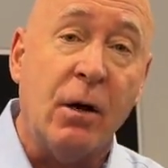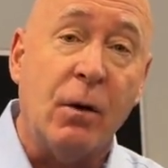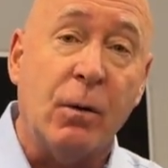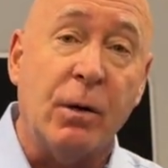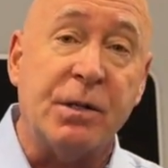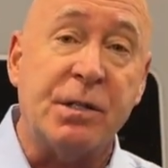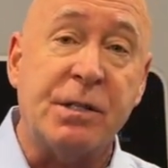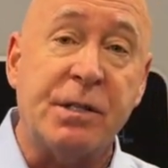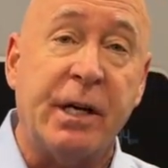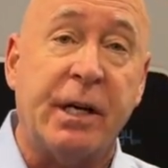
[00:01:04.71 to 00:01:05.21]

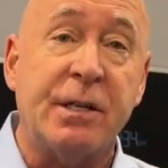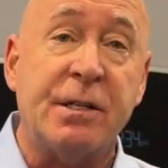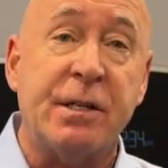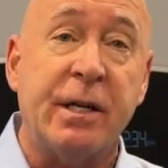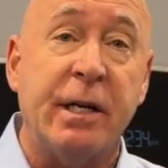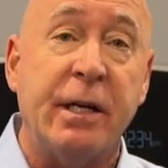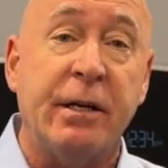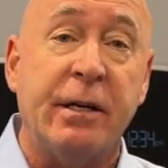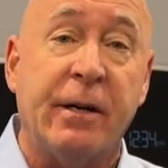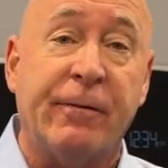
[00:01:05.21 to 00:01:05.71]
with
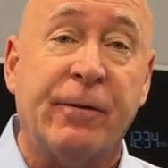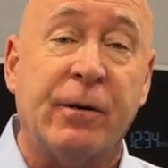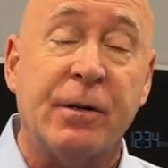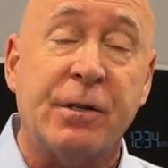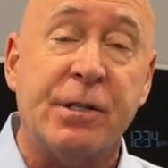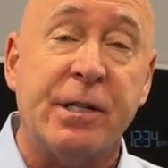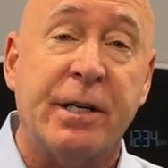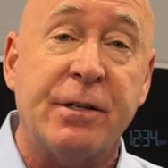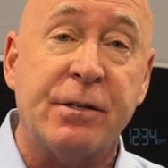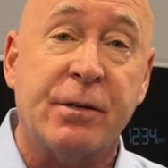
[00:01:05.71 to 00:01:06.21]
16 different
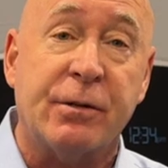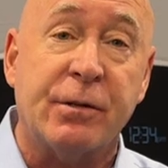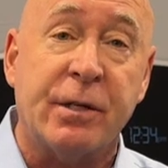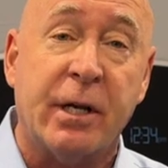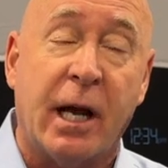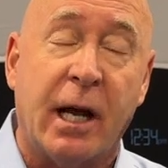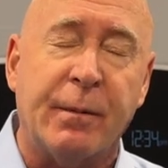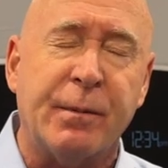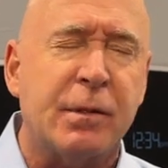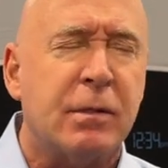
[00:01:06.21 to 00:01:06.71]
sensor
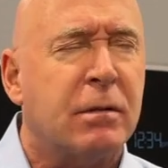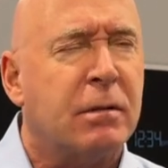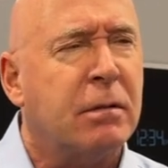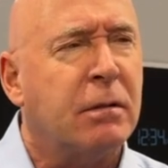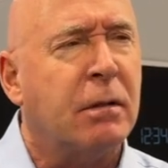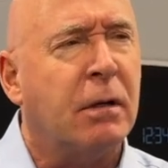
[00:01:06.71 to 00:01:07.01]
types.